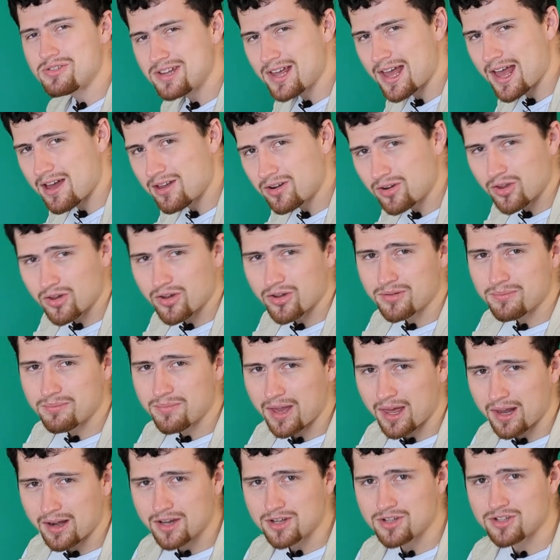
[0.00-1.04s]
Download
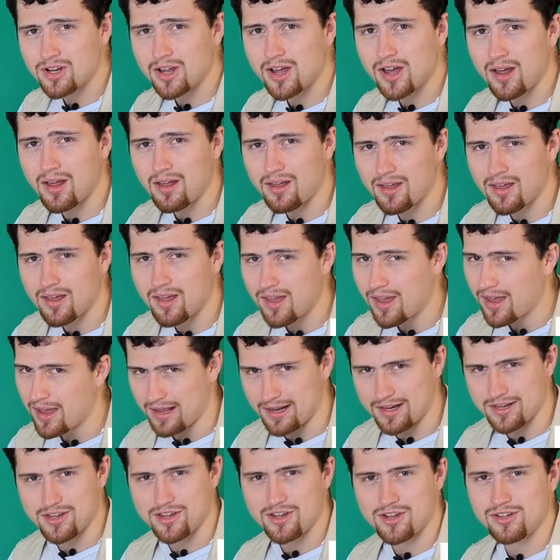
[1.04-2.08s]
Manager
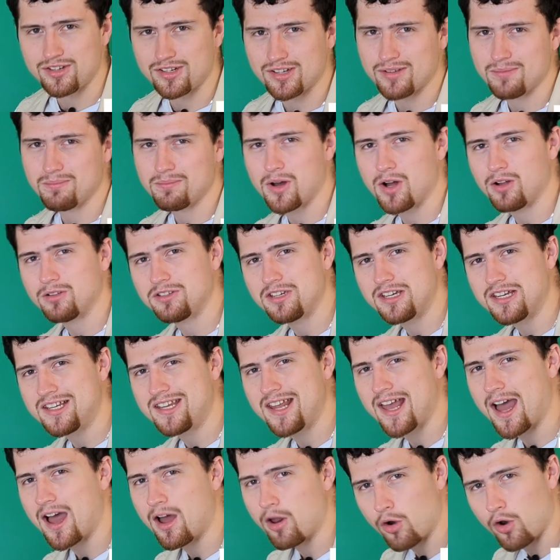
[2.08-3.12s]
and YouTube
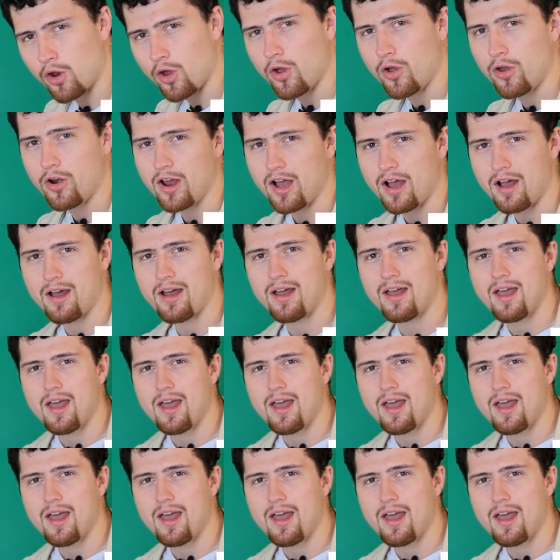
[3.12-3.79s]
multi-downloader.